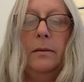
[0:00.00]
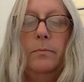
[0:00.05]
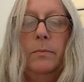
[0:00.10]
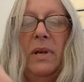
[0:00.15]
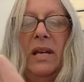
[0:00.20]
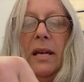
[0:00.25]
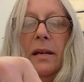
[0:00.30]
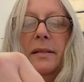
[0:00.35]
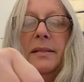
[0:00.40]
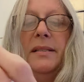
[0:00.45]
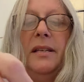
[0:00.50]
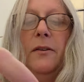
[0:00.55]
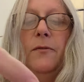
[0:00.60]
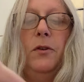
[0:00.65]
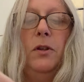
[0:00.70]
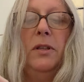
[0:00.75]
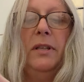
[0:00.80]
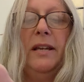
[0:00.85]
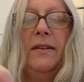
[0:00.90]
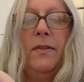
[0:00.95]
Because if
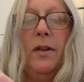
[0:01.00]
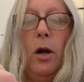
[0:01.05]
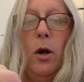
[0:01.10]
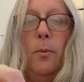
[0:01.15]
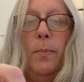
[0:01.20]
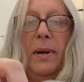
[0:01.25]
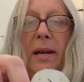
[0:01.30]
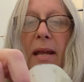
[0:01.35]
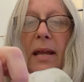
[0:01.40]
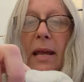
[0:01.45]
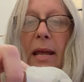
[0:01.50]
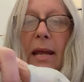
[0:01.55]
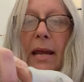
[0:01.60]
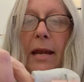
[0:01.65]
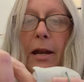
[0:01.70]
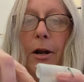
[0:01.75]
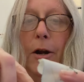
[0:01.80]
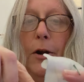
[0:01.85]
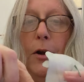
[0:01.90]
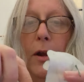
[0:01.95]
you leave the opening
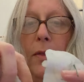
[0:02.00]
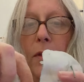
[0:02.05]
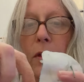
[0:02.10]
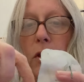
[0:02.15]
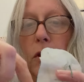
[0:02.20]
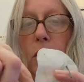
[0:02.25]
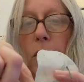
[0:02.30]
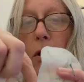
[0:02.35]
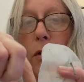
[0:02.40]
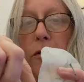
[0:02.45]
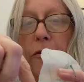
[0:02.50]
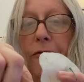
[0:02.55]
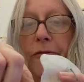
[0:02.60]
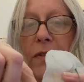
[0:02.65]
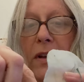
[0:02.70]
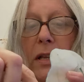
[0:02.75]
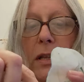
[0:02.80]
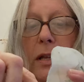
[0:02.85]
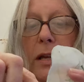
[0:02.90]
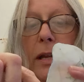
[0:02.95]
here and then you go to
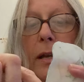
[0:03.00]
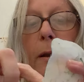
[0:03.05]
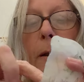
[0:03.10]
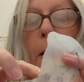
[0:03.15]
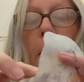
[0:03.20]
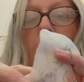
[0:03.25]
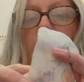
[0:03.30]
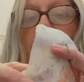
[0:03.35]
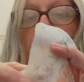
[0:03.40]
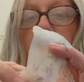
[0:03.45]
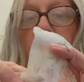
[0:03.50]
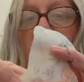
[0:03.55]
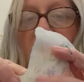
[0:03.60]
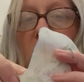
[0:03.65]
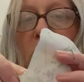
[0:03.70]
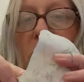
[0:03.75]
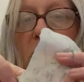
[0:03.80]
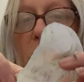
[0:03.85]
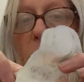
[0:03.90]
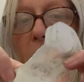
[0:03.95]
fill it,
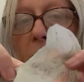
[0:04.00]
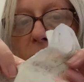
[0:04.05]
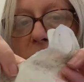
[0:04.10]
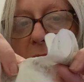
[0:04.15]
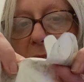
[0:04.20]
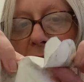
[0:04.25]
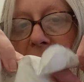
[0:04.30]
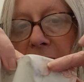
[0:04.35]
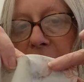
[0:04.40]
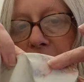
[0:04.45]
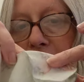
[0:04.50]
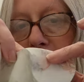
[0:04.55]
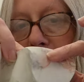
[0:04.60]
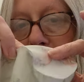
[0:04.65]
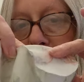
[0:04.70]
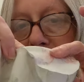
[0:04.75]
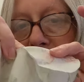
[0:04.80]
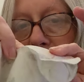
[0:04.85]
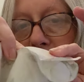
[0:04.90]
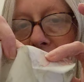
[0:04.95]
you still have to
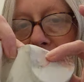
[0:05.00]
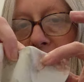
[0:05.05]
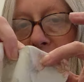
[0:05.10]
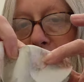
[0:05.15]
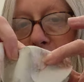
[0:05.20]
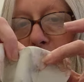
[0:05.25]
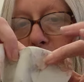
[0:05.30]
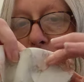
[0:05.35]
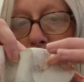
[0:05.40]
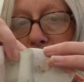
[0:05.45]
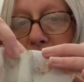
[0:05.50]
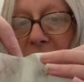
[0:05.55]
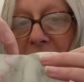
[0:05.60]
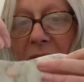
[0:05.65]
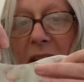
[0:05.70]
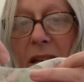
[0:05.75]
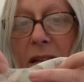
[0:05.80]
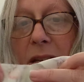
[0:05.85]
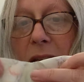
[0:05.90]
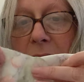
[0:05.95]
fill the
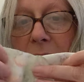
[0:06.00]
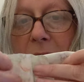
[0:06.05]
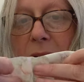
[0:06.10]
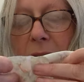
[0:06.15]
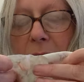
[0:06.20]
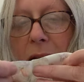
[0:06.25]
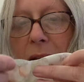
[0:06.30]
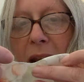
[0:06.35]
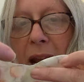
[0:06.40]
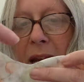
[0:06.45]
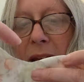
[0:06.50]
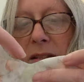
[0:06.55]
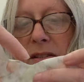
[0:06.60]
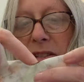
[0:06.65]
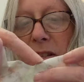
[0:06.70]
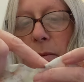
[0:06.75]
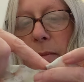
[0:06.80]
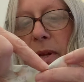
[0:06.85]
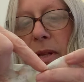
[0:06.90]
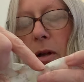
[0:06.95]
feet, and it's
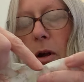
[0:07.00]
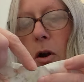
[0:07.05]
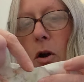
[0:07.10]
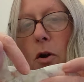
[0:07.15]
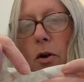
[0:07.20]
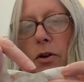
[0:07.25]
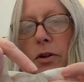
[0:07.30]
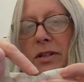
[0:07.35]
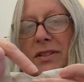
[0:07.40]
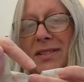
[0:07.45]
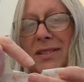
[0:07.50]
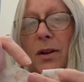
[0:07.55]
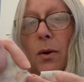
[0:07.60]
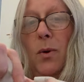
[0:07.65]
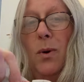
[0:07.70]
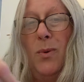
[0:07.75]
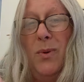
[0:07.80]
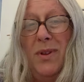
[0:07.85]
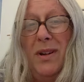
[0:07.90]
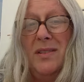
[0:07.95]
going to be a lot harder to sew
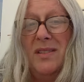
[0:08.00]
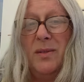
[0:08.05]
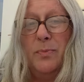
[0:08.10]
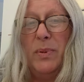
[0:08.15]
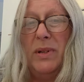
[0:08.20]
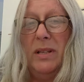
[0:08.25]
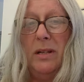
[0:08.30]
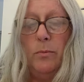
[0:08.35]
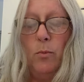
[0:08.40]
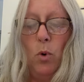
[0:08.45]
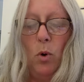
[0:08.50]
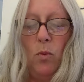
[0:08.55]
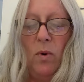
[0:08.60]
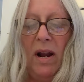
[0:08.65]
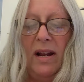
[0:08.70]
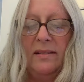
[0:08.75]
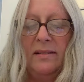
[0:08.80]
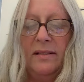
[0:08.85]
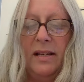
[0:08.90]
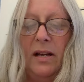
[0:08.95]
it without spilling more
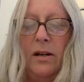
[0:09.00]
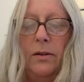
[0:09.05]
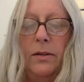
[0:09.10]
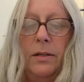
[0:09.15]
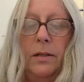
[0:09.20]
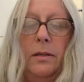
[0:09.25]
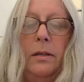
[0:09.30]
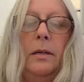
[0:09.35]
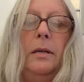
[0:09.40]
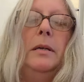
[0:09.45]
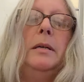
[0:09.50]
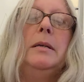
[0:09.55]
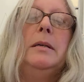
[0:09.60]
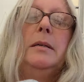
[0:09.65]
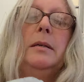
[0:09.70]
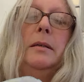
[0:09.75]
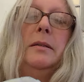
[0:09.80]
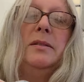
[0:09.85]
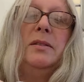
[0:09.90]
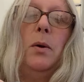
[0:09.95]
rice out.
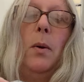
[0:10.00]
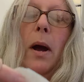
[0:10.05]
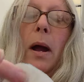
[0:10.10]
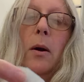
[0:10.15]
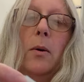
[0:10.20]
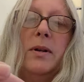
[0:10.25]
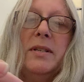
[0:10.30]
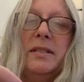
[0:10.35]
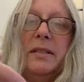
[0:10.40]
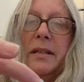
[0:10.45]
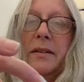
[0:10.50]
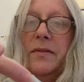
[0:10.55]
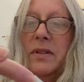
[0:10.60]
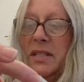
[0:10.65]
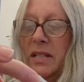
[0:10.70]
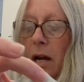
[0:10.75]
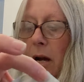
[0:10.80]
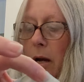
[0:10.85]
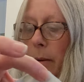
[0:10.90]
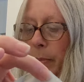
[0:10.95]
So I always leave the
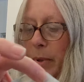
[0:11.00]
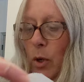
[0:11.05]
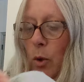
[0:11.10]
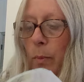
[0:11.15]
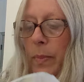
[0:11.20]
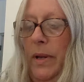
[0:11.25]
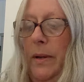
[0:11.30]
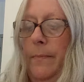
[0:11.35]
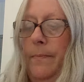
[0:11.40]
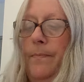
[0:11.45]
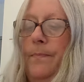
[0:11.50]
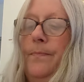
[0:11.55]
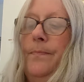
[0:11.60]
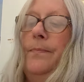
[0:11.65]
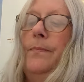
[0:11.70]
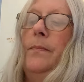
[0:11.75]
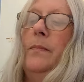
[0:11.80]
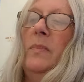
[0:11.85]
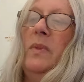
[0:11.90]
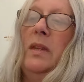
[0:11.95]
top open.
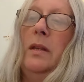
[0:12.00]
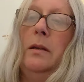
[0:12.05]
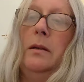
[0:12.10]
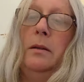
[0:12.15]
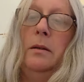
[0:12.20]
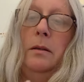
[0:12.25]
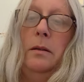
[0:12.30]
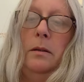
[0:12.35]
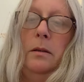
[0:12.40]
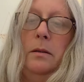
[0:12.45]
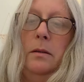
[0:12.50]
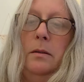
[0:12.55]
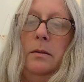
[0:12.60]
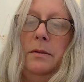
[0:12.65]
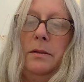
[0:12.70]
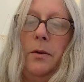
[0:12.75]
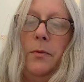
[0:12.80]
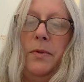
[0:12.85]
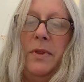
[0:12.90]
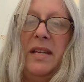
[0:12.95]

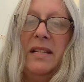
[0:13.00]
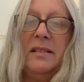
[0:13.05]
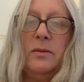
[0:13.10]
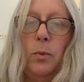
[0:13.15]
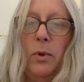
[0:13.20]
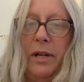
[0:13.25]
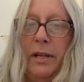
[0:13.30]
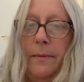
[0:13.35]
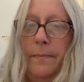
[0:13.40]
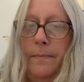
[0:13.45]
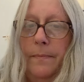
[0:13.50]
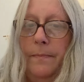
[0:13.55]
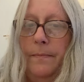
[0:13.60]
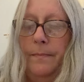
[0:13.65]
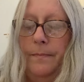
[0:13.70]
So this one